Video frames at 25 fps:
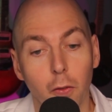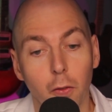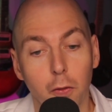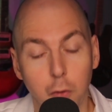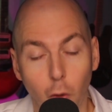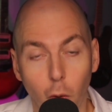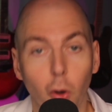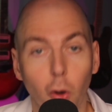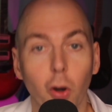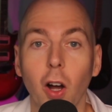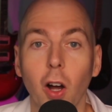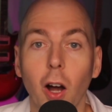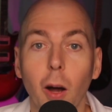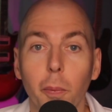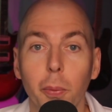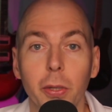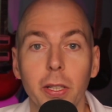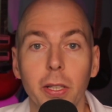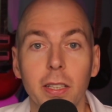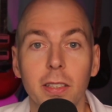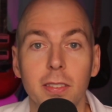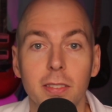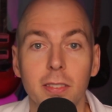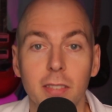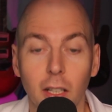4
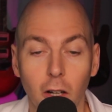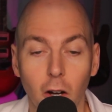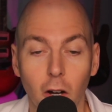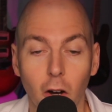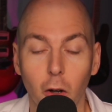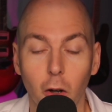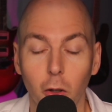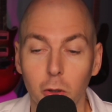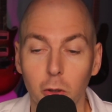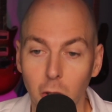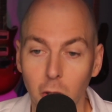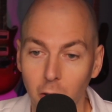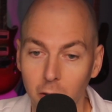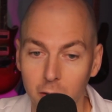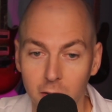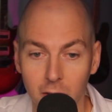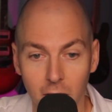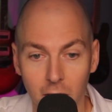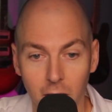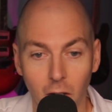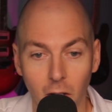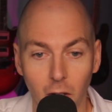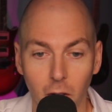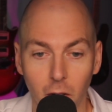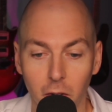companies that all looked
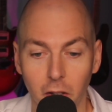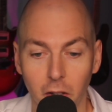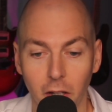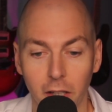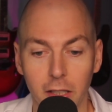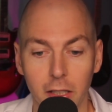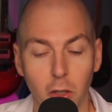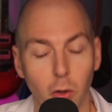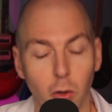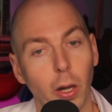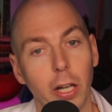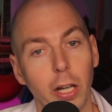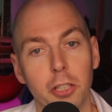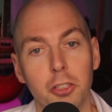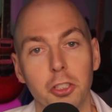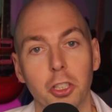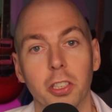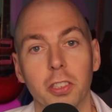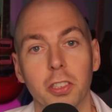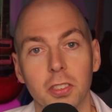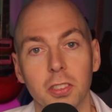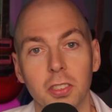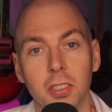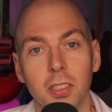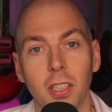at all the
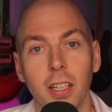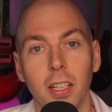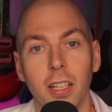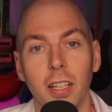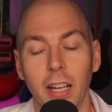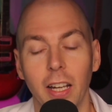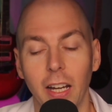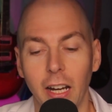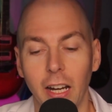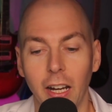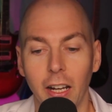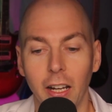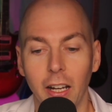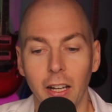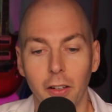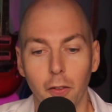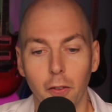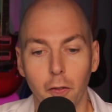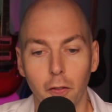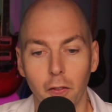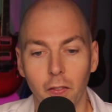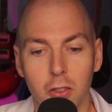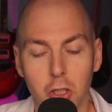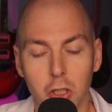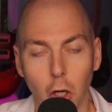equations
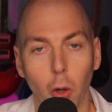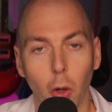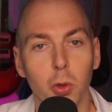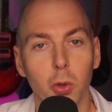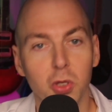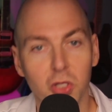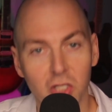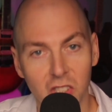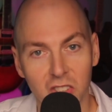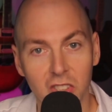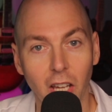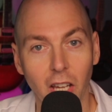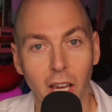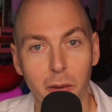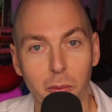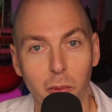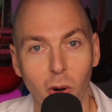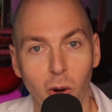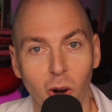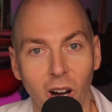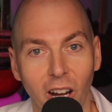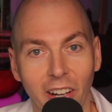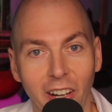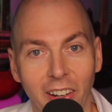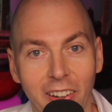and chose the same
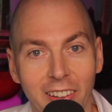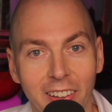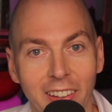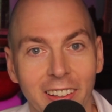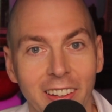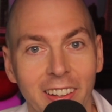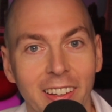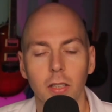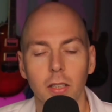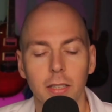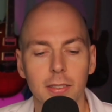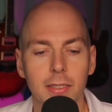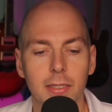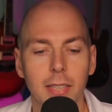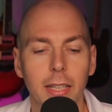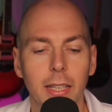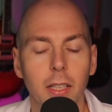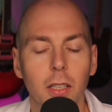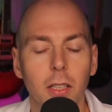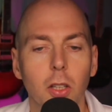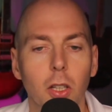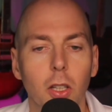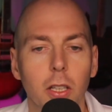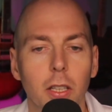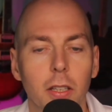one. Let's
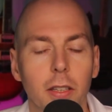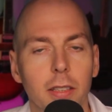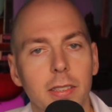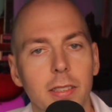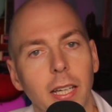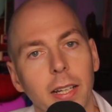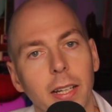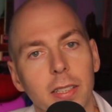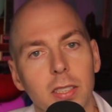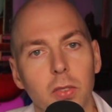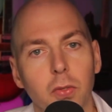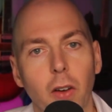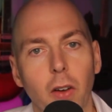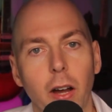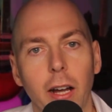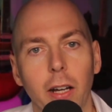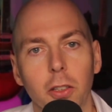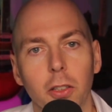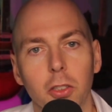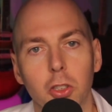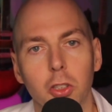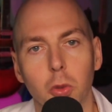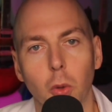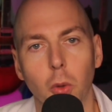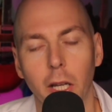take a look at the test
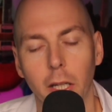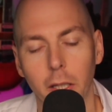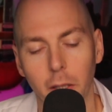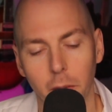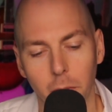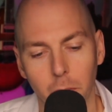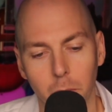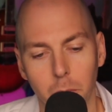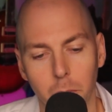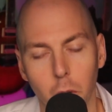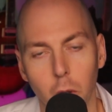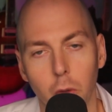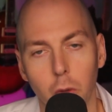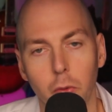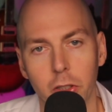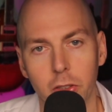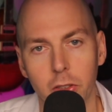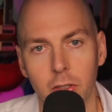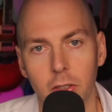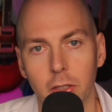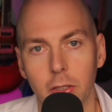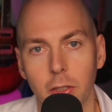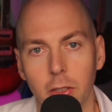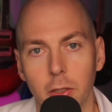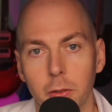files so I can prove it
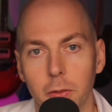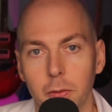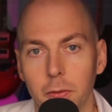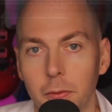to you.